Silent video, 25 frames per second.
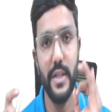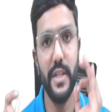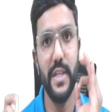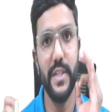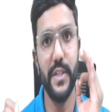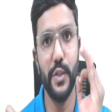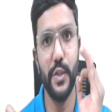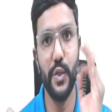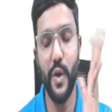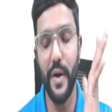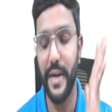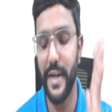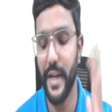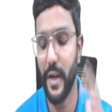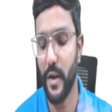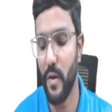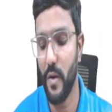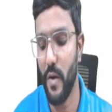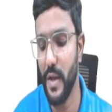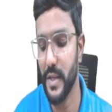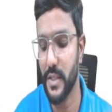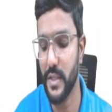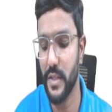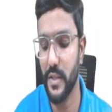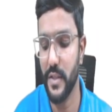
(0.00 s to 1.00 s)
This is not a
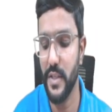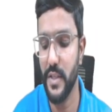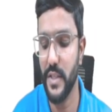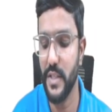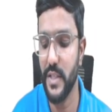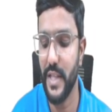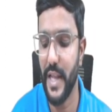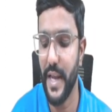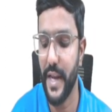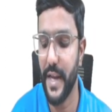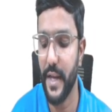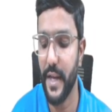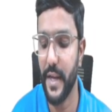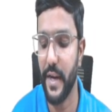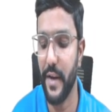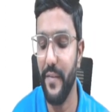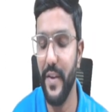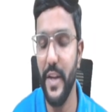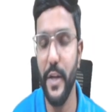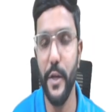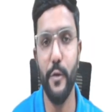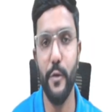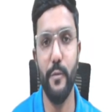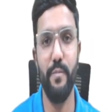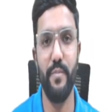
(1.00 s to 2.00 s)
cost. This is like
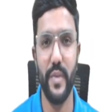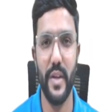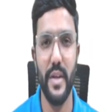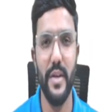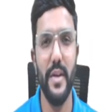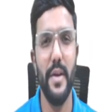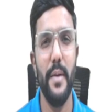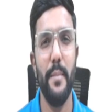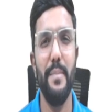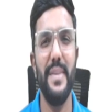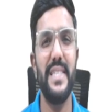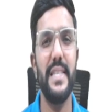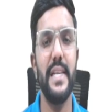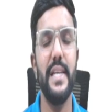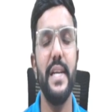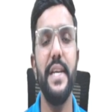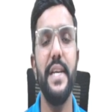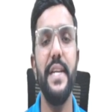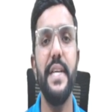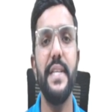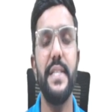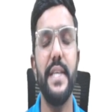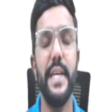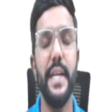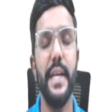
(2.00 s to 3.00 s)
revenue,
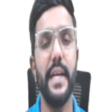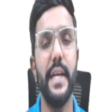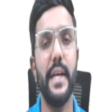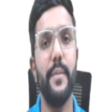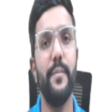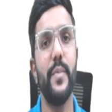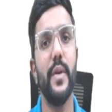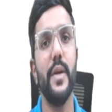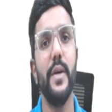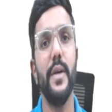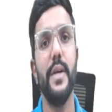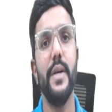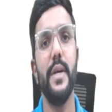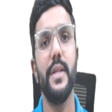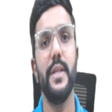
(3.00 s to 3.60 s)
miscellaneous income.